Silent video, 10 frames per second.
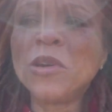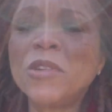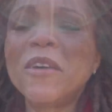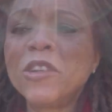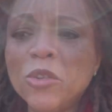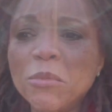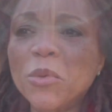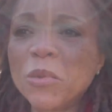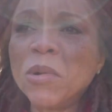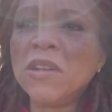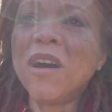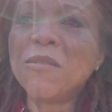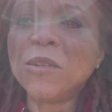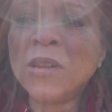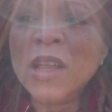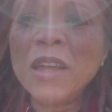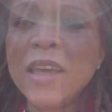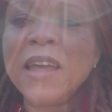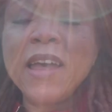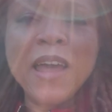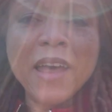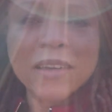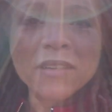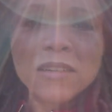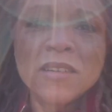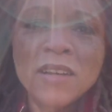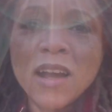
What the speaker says: I was having trouble with my novel, and